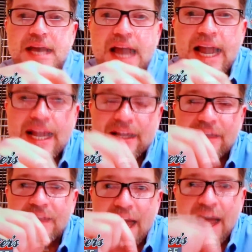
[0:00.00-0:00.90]
and
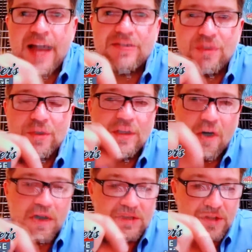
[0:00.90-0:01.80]
that to a
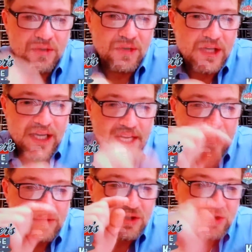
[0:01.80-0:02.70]
large degree, and
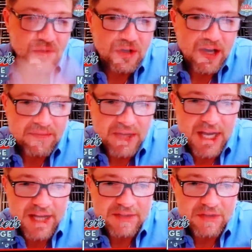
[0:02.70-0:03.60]
I'm sure I've
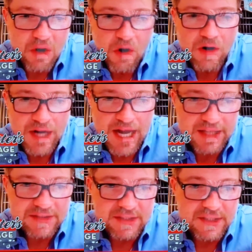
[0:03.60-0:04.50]
got car
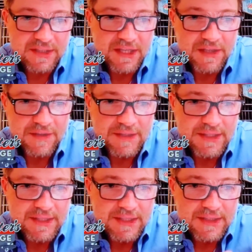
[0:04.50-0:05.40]
guys in here
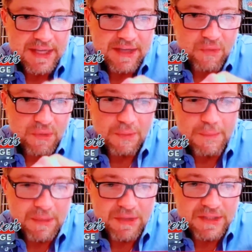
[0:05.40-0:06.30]
that will
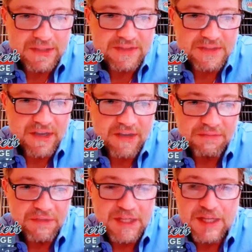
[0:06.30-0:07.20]
remember this stuff,
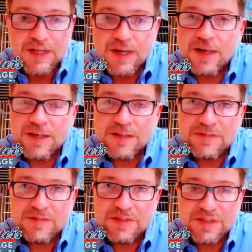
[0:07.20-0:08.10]

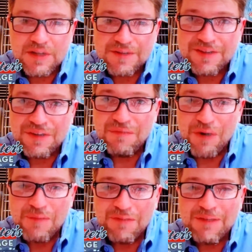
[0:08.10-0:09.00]
just to
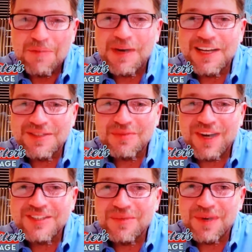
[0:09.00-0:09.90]
confirm for everybody else
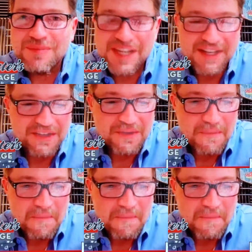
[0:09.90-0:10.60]
watching what I'm telling you,